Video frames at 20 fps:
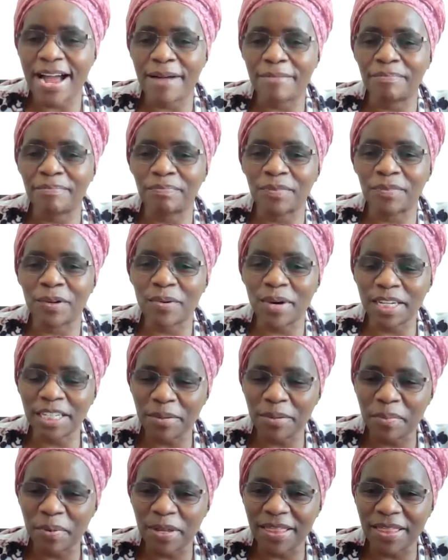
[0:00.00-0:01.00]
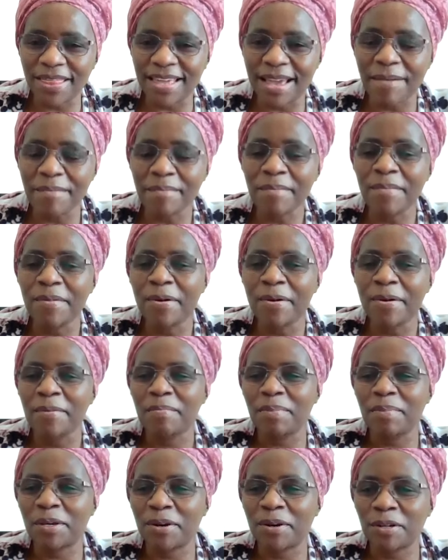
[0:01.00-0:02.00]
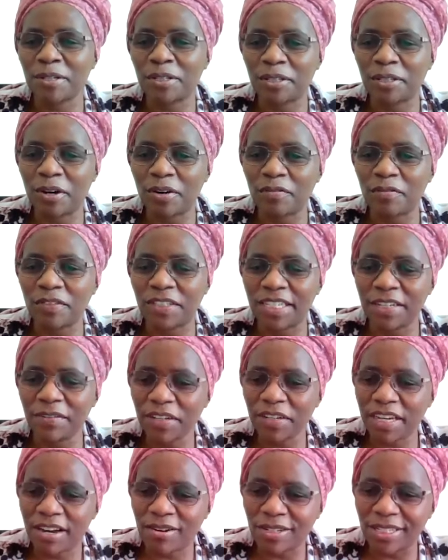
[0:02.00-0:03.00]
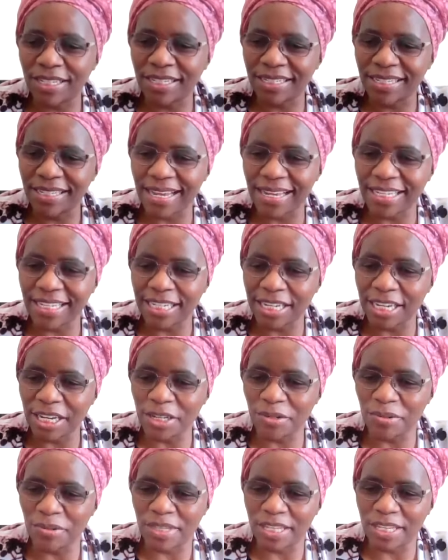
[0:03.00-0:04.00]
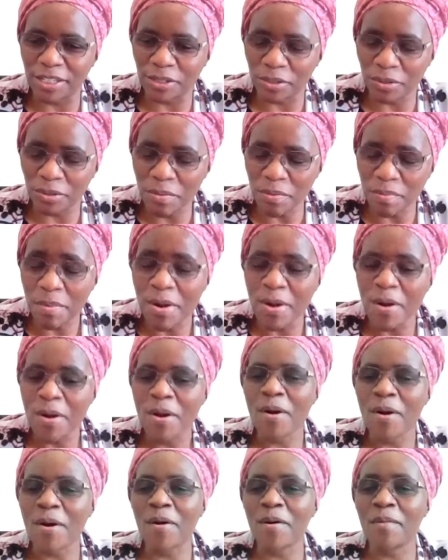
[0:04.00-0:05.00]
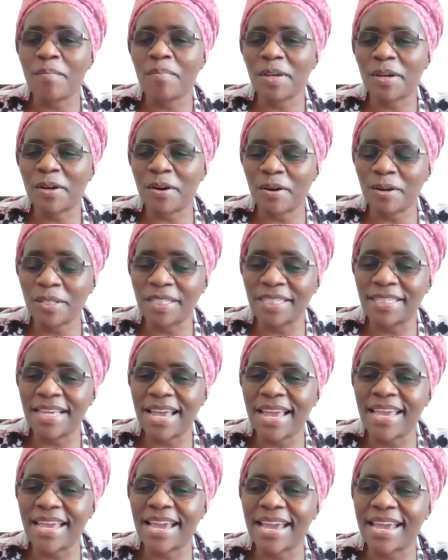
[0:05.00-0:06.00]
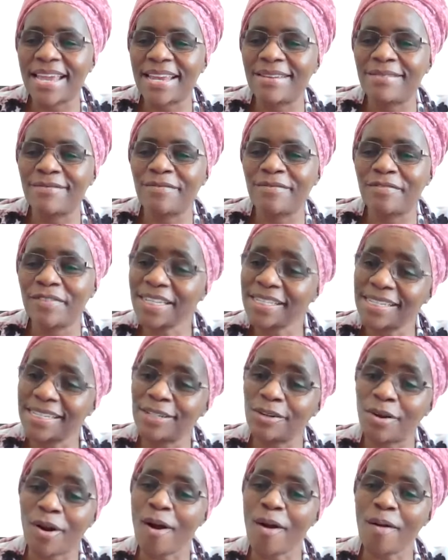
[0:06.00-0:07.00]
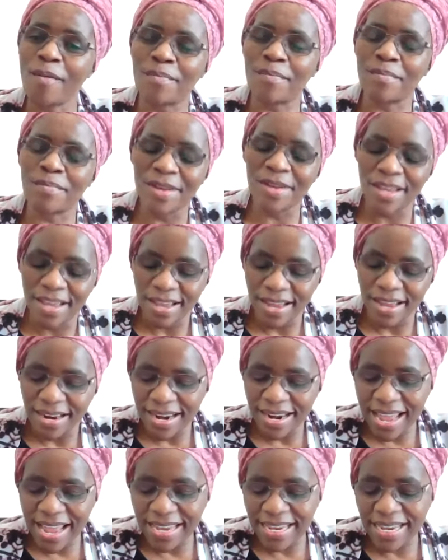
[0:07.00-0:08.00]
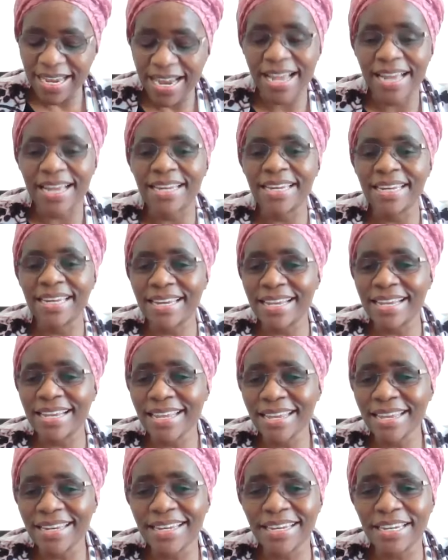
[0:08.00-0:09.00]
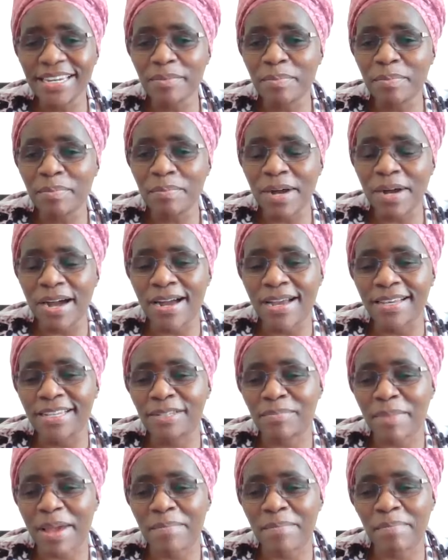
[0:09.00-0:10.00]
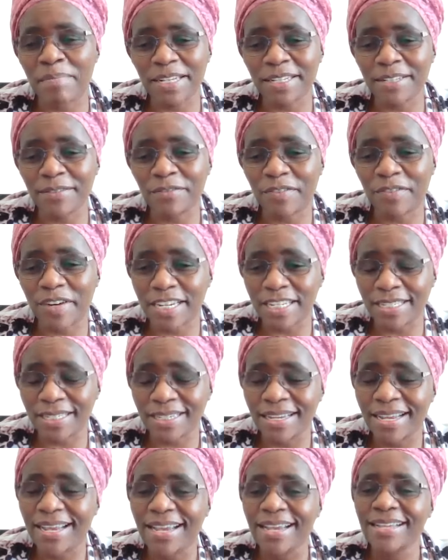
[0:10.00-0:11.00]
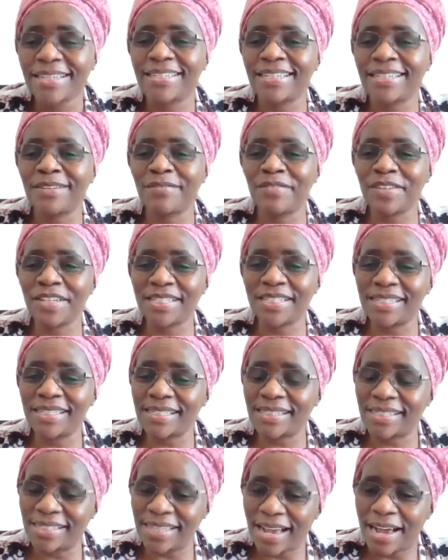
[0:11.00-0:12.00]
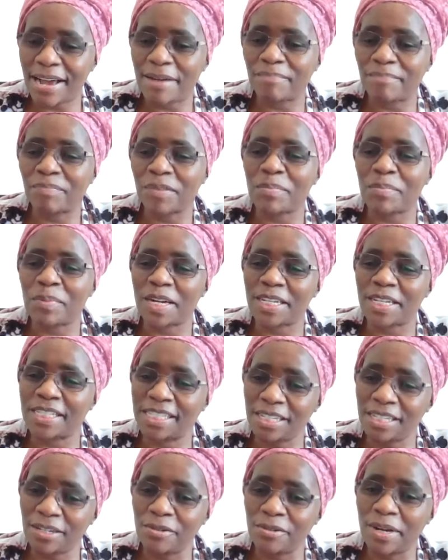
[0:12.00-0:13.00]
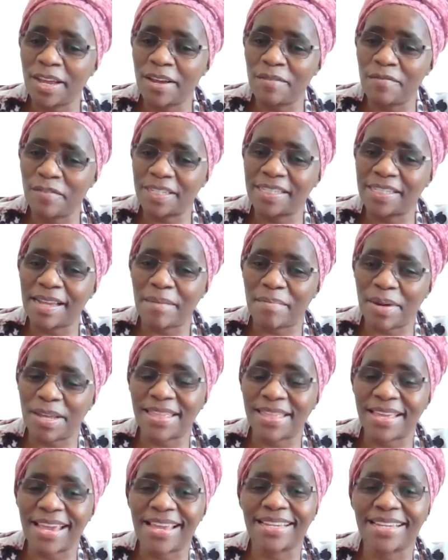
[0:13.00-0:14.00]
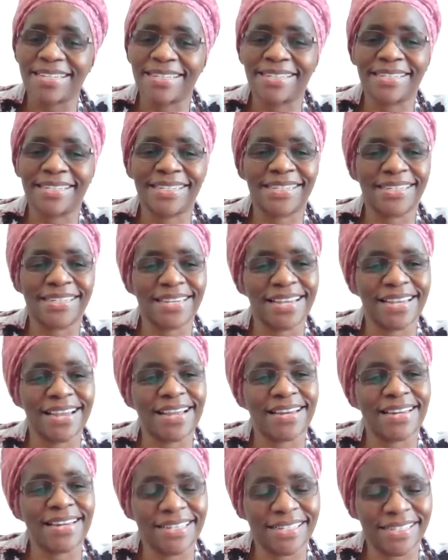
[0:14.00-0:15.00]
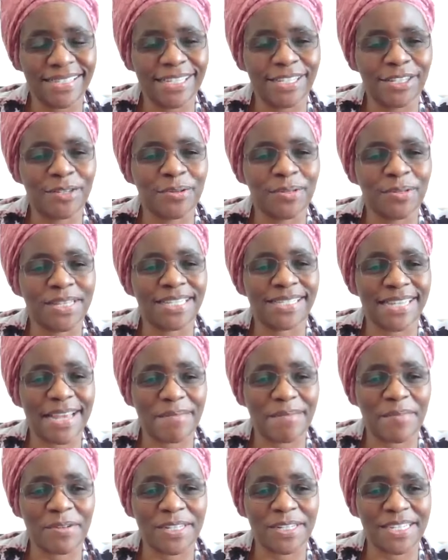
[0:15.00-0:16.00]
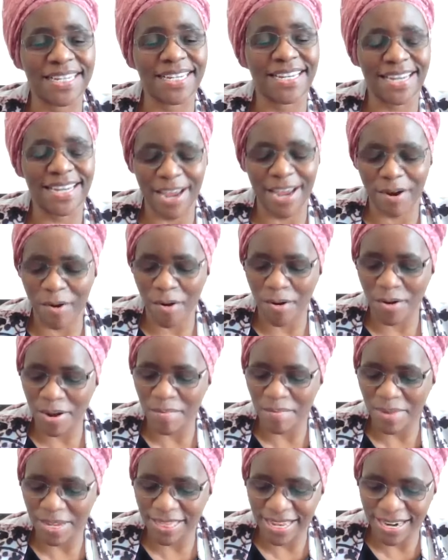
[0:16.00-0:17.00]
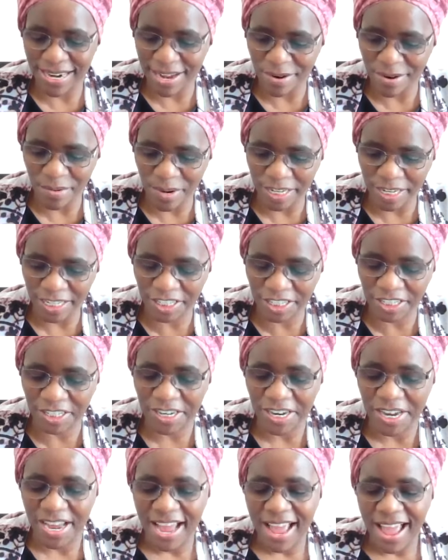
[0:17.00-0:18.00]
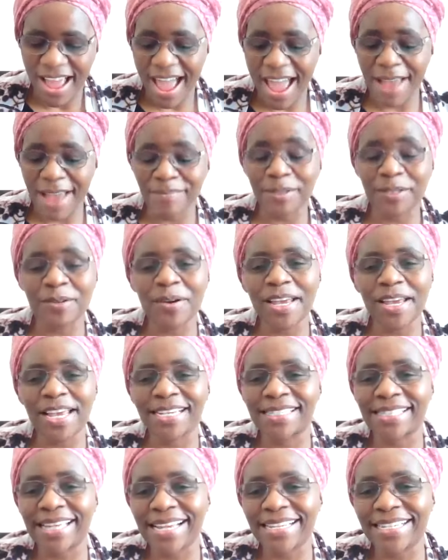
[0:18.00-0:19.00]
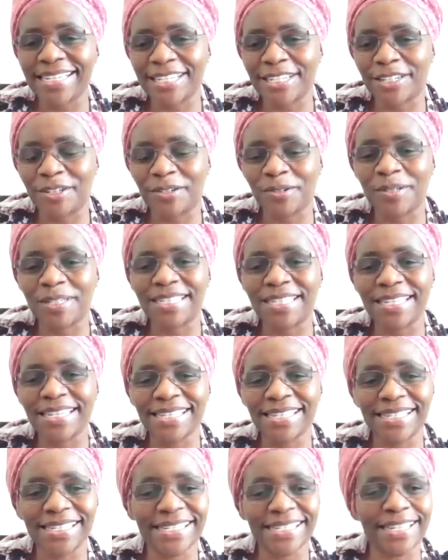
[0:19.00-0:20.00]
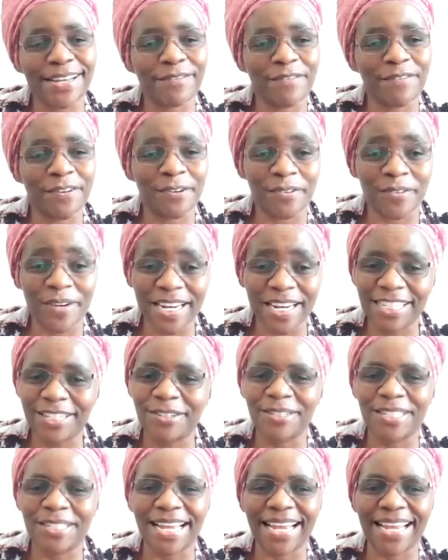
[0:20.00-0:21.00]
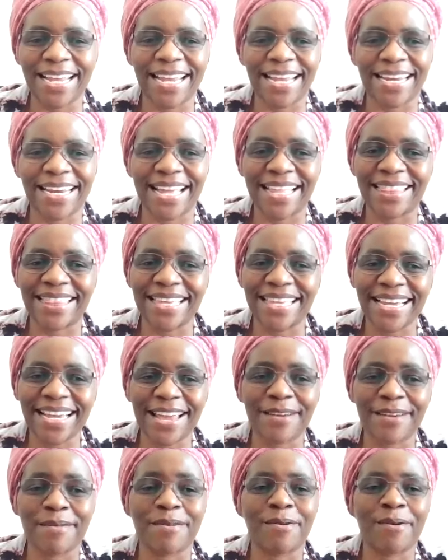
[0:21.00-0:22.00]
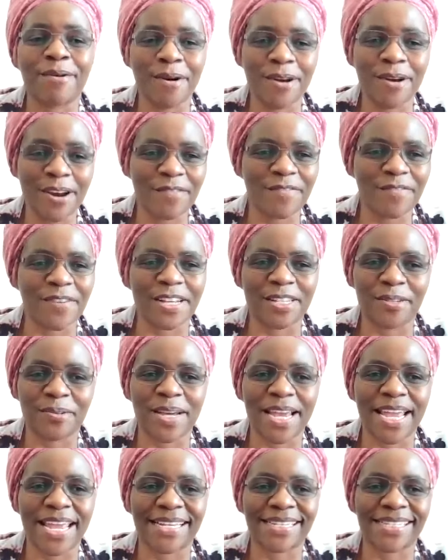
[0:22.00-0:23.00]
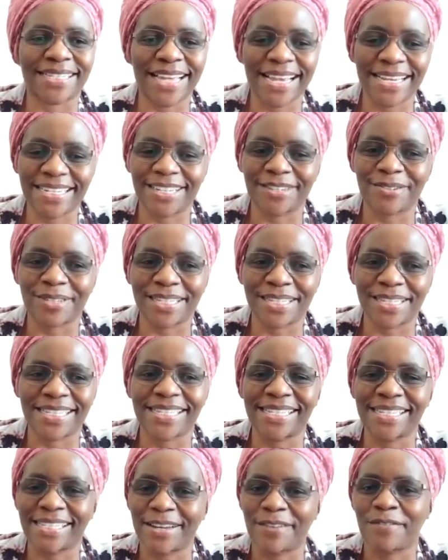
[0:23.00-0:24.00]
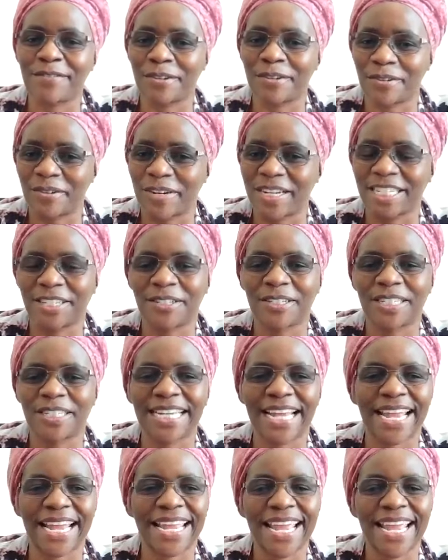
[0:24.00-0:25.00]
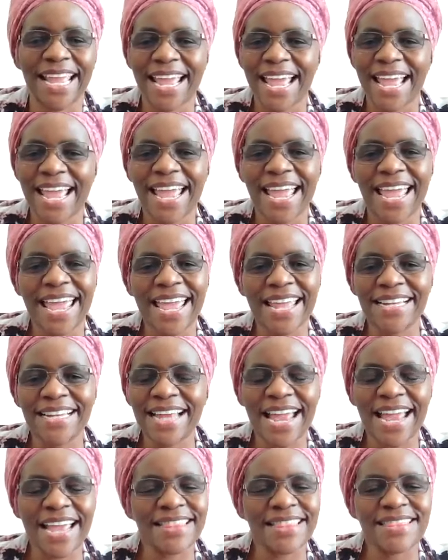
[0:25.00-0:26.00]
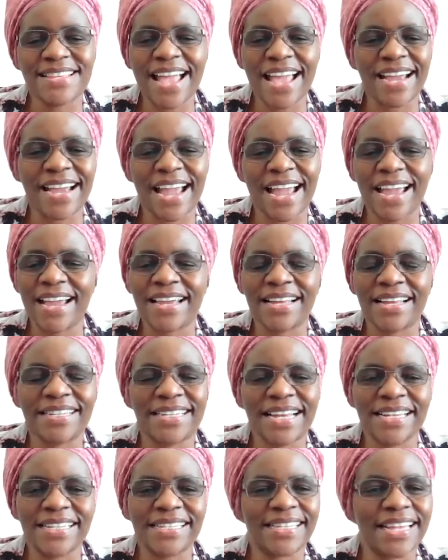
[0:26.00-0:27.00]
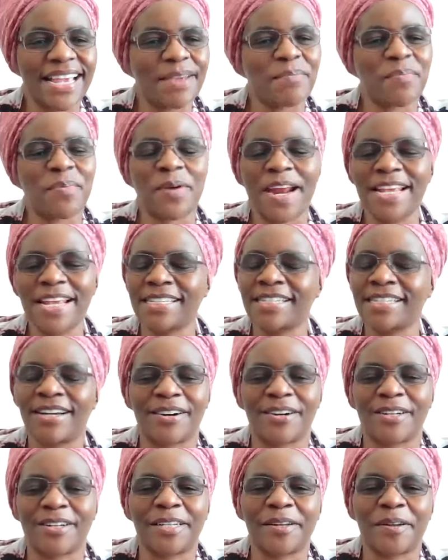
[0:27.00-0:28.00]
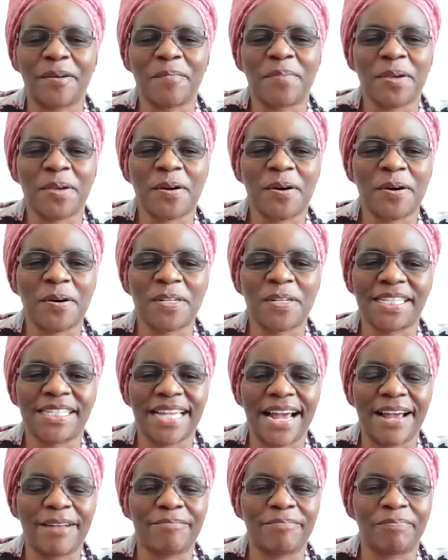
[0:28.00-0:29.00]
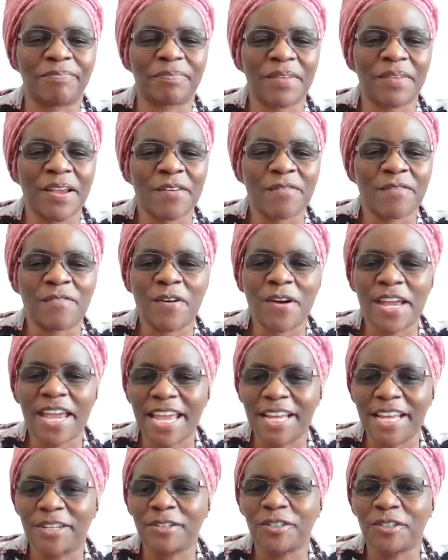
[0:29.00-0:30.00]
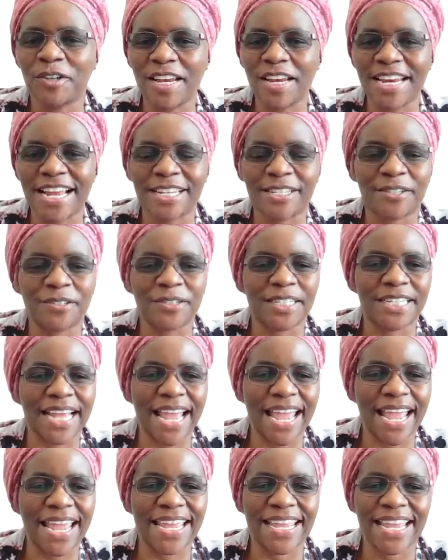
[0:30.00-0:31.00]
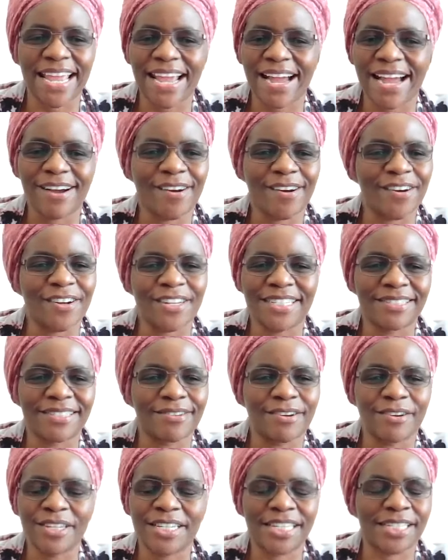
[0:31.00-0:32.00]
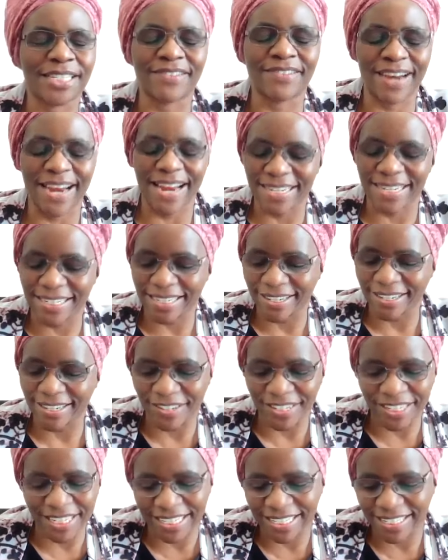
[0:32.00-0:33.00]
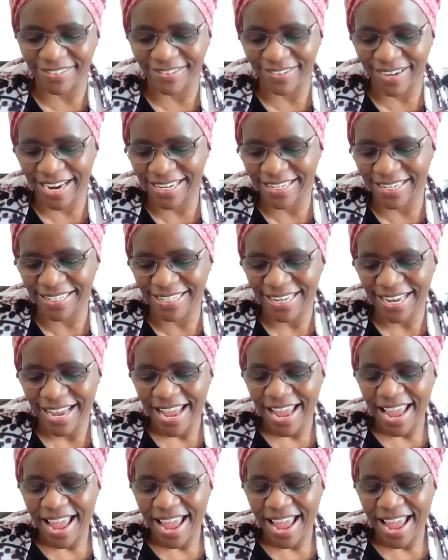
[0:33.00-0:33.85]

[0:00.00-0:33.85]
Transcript: worship with them because of difficulties getting into the Zoom or because they can visit home. Like Lily is my best friend. She visits Brazil every Sabbath and she listens to the sermons in her own mother language. I'm so excited to see Sister Florette today. And I think all of us were excited to see Sister Florette today. And I can just say praise God because for her to join us today, God is great. God is great.